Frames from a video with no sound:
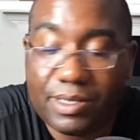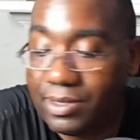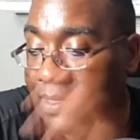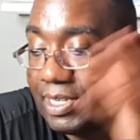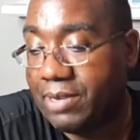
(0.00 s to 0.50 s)

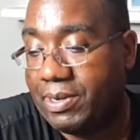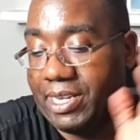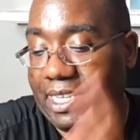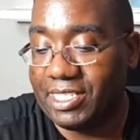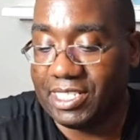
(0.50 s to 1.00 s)
Anyway,
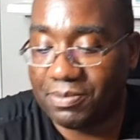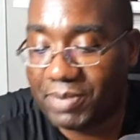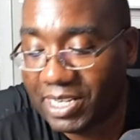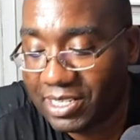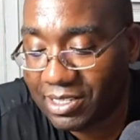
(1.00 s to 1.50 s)
that's just
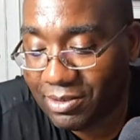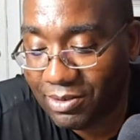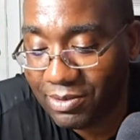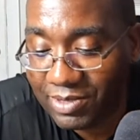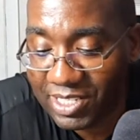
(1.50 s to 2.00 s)
my
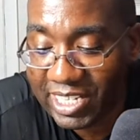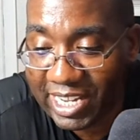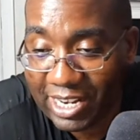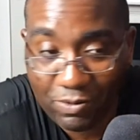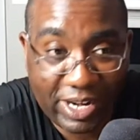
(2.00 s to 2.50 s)
little
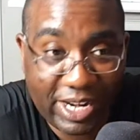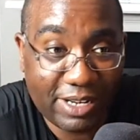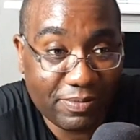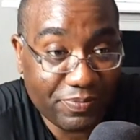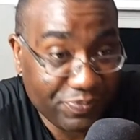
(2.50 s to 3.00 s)
side rant.
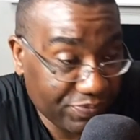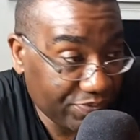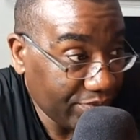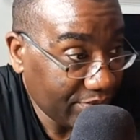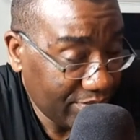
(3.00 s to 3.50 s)

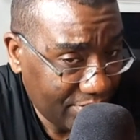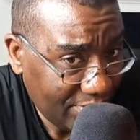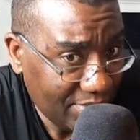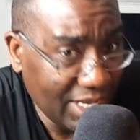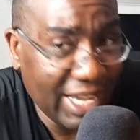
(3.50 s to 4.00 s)

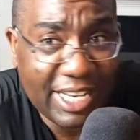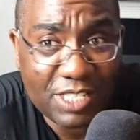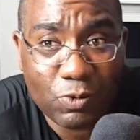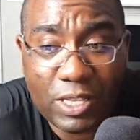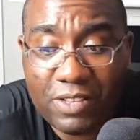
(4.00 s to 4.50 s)
And it's
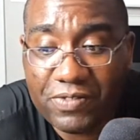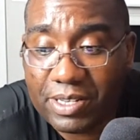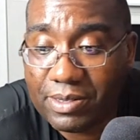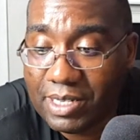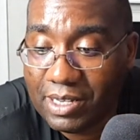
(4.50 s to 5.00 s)

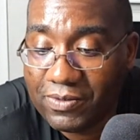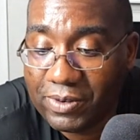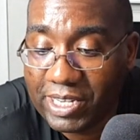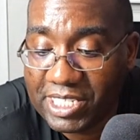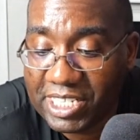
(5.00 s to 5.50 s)
relevant for
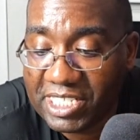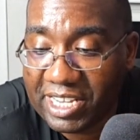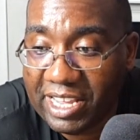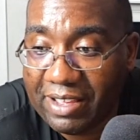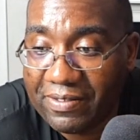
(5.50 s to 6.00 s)

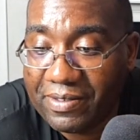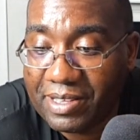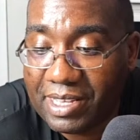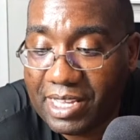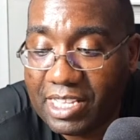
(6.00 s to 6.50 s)
SHTF,
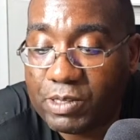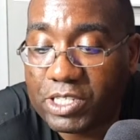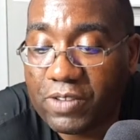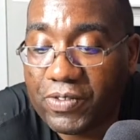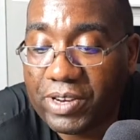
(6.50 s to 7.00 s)

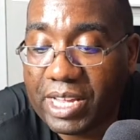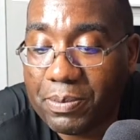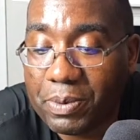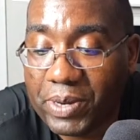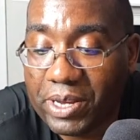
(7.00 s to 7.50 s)
especially if you're not
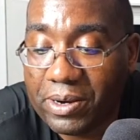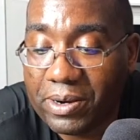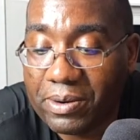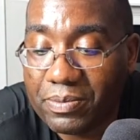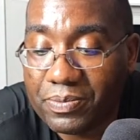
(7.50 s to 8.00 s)

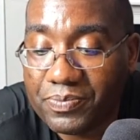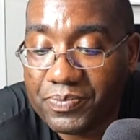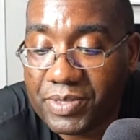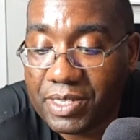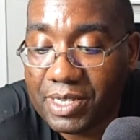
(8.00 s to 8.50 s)
prepared.
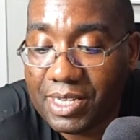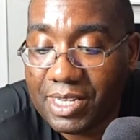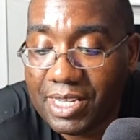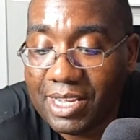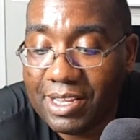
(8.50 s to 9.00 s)

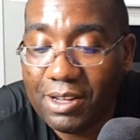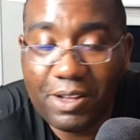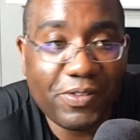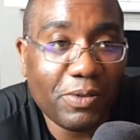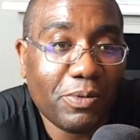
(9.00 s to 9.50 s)
You know,
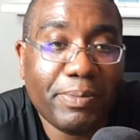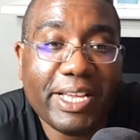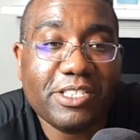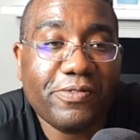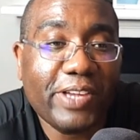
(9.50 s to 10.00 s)
if you
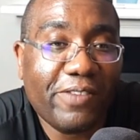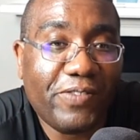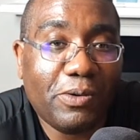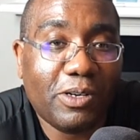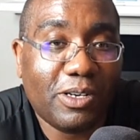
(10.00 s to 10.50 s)
imagine if you got a
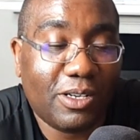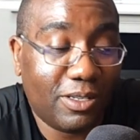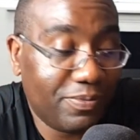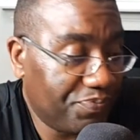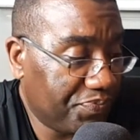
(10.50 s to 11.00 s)
phone
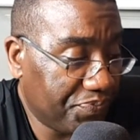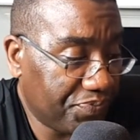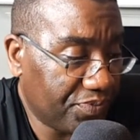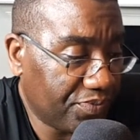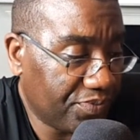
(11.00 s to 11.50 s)
call
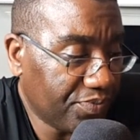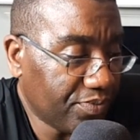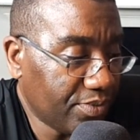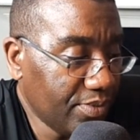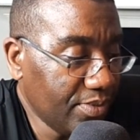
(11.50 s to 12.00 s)

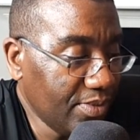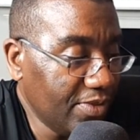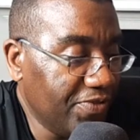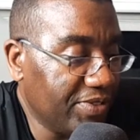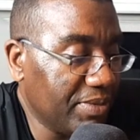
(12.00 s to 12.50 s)

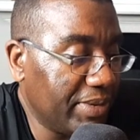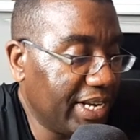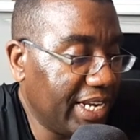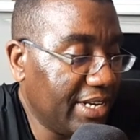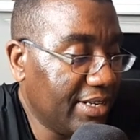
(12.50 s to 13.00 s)
from
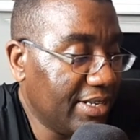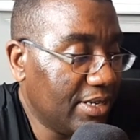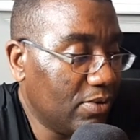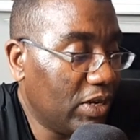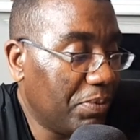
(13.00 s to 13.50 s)
somebody
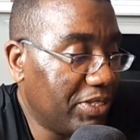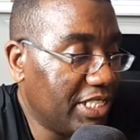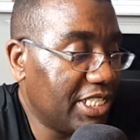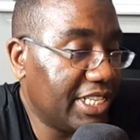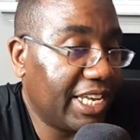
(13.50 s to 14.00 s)
well
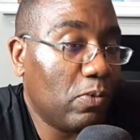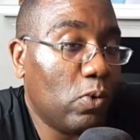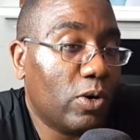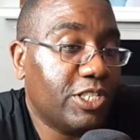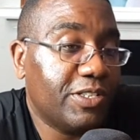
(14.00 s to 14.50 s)
positioned, they
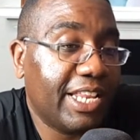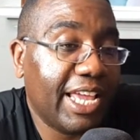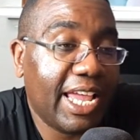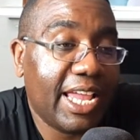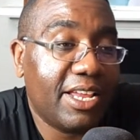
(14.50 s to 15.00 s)
warned you
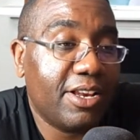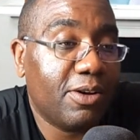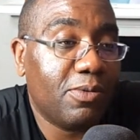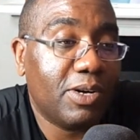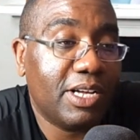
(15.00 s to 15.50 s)
today, you
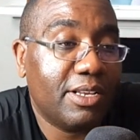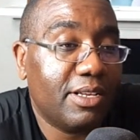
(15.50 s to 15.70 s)
know what?